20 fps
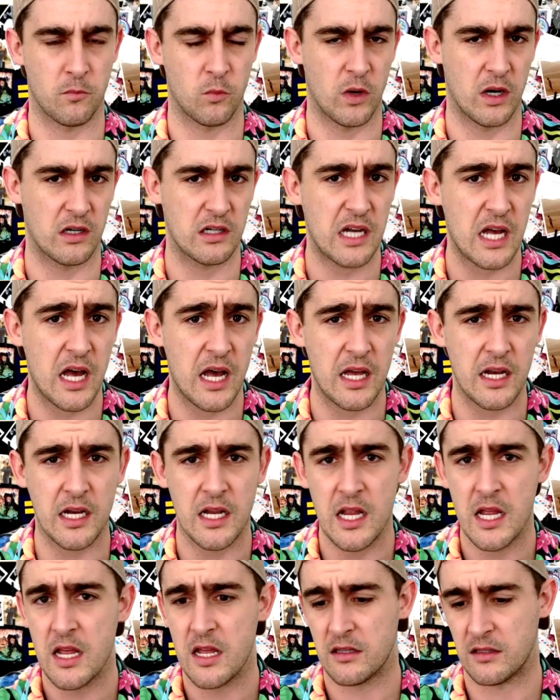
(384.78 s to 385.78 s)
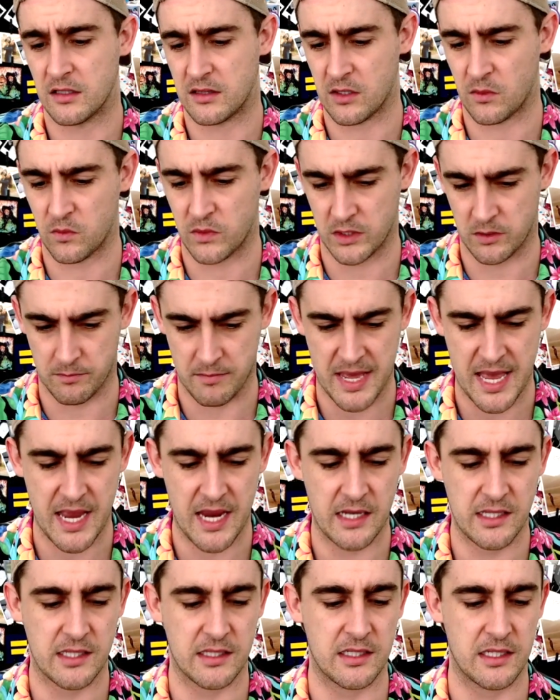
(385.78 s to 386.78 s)
well cut, that they're well
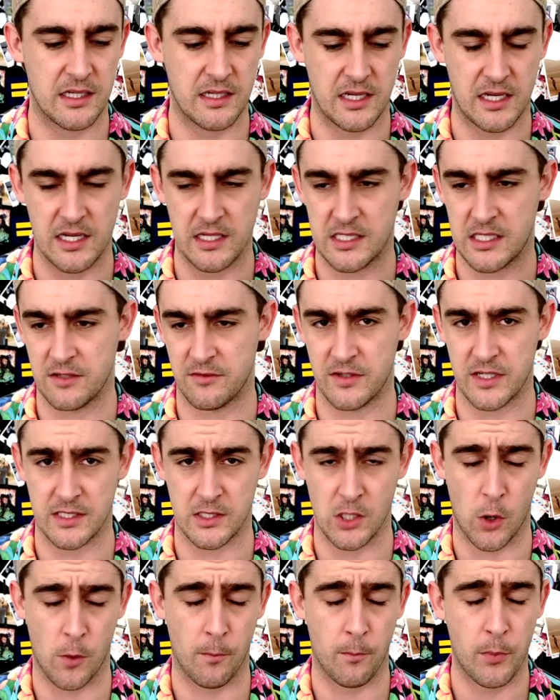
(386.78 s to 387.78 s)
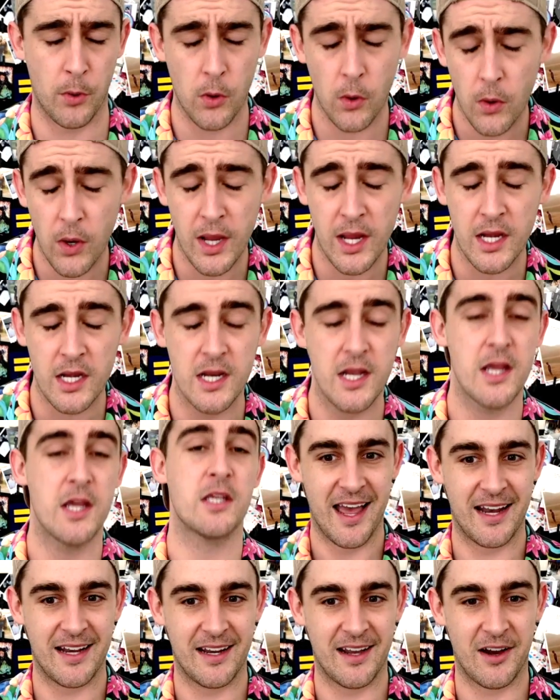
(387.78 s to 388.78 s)
made, that the adhesive is on point,
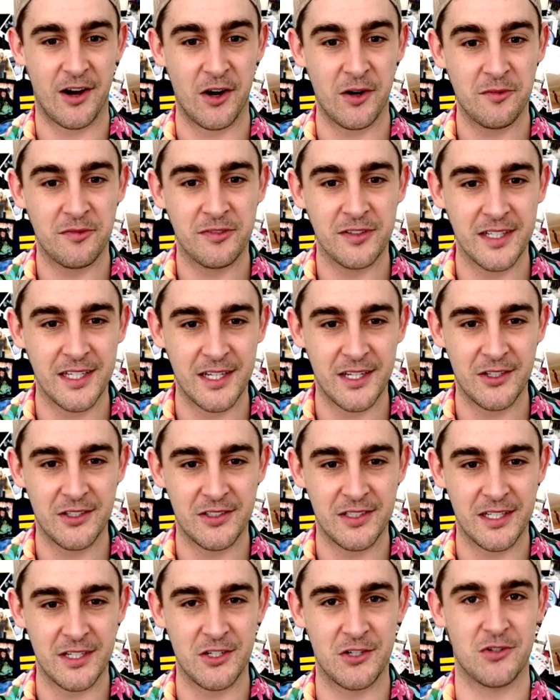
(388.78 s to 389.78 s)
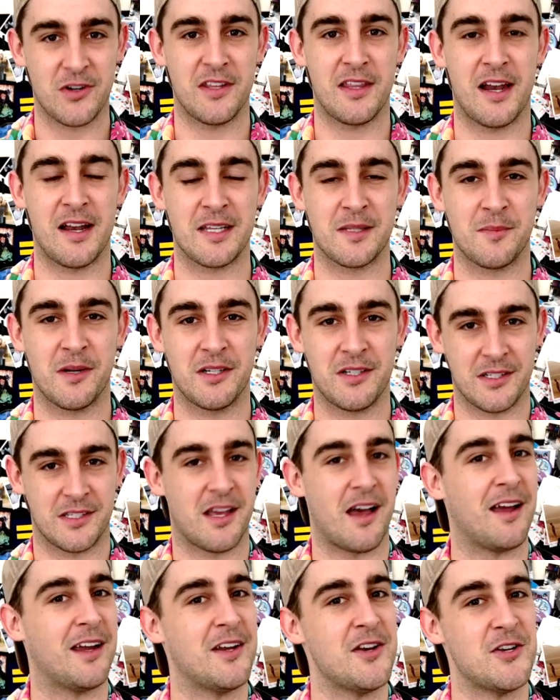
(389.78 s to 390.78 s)
and hopefully you'll enjoy that as much as
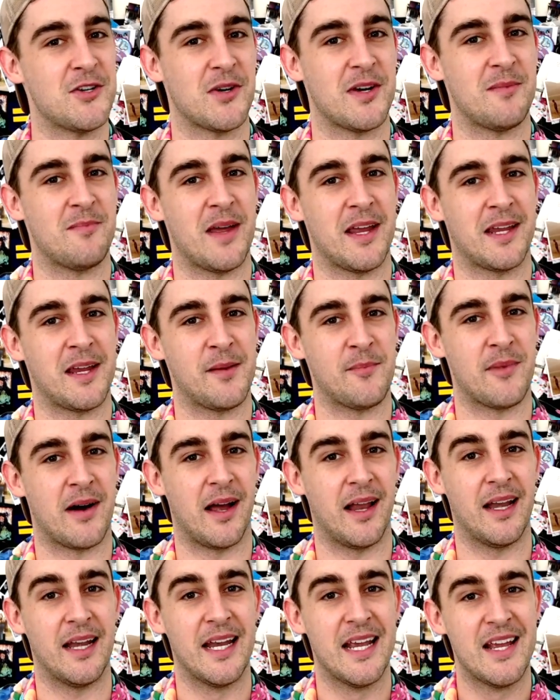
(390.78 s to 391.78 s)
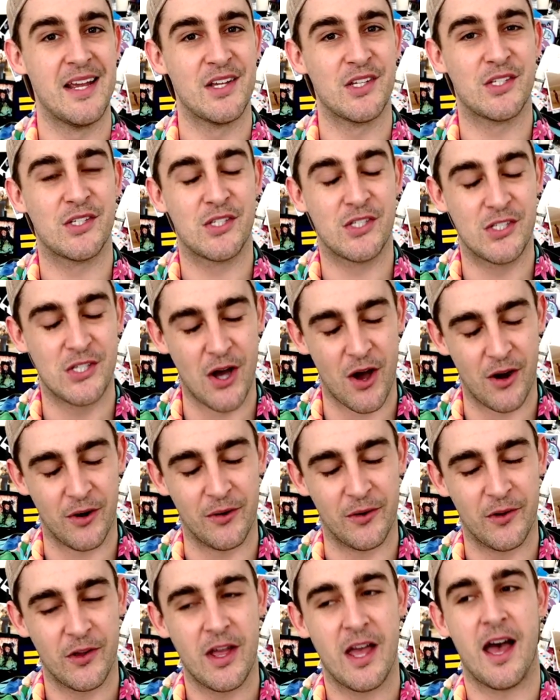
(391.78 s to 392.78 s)
I enjoyed making mine. So
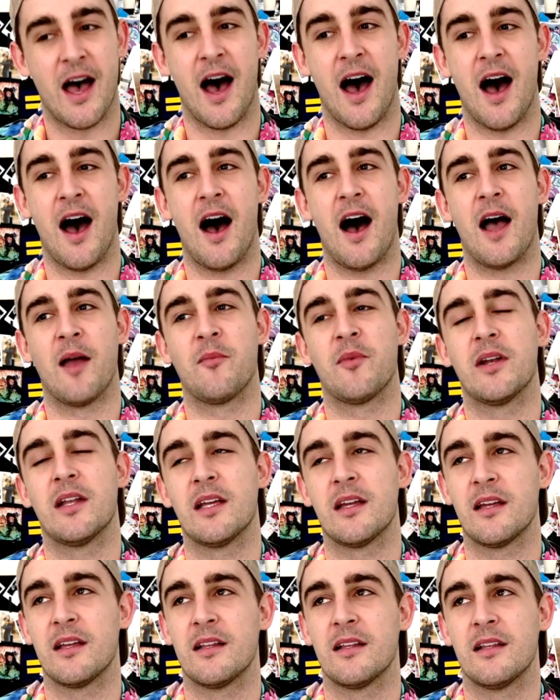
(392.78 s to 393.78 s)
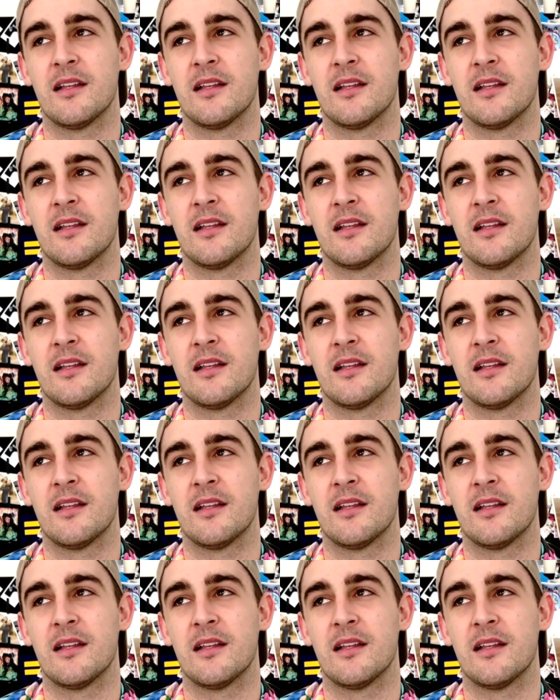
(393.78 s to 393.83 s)
I'm gonna